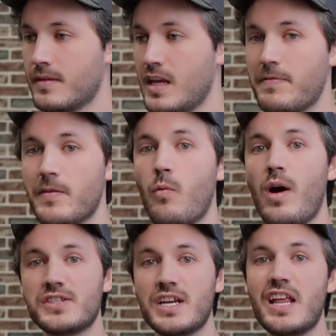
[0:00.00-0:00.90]
If you've
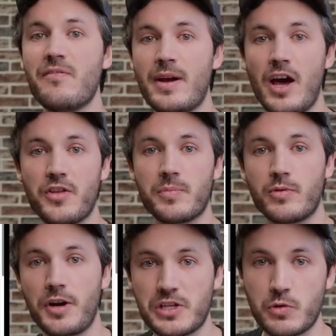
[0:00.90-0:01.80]
watched any of my other
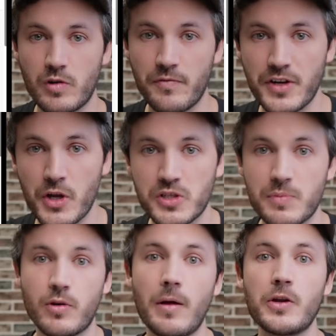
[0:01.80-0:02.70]
product tutorial videos, you
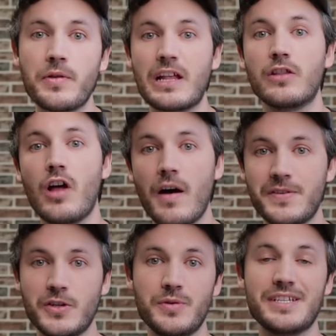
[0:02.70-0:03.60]
probably know that I love
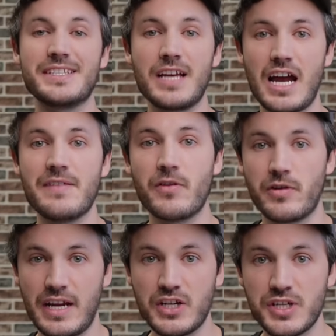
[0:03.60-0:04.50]
to do design
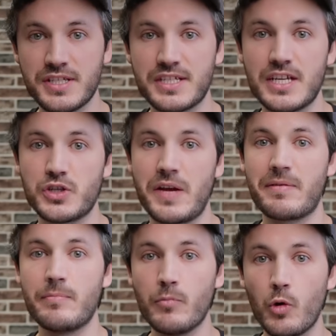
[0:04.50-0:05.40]
variations, essentially
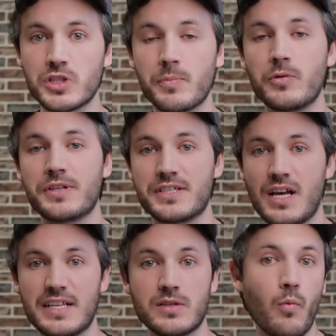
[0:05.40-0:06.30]
having multiple
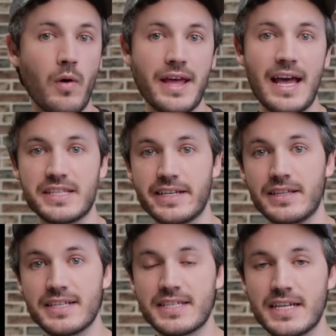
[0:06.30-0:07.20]
designs on one Etsy
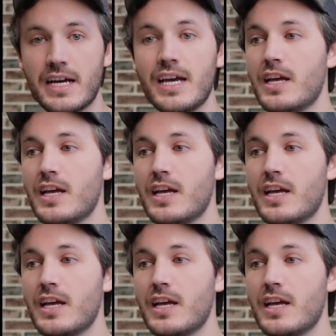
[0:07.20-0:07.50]
listing,